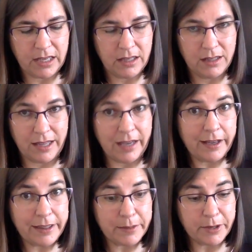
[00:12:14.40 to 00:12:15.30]
That got
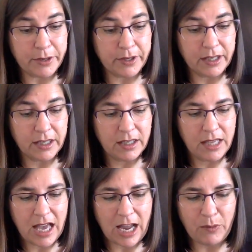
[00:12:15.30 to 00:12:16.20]
them going.
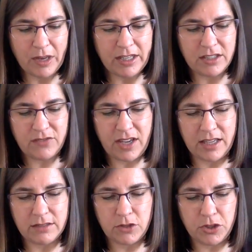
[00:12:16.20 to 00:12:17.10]
I read each
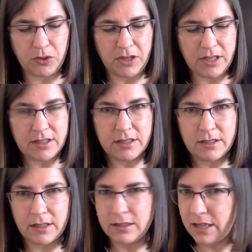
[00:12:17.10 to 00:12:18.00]
face, curious,
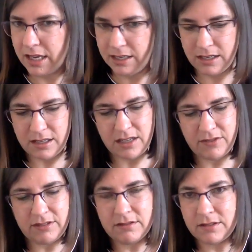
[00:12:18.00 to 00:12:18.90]
excited,
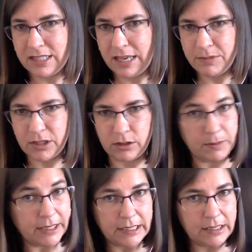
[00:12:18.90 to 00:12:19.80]
even skeptical,
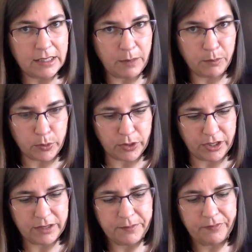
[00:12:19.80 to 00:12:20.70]
but not
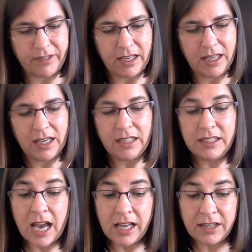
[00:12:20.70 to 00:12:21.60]
bored.
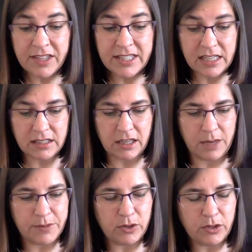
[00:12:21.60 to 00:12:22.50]
9 of the desk
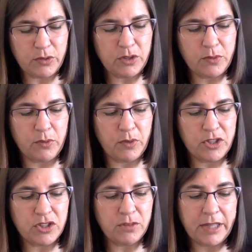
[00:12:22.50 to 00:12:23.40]
comps are loaded with
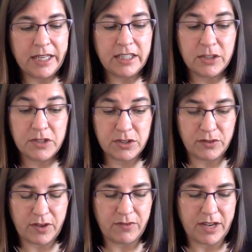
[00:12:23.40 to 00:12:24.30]
original planetary
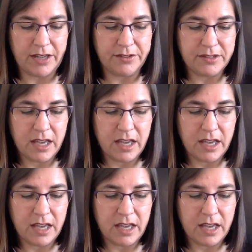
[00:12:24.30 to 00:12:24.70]
survey files,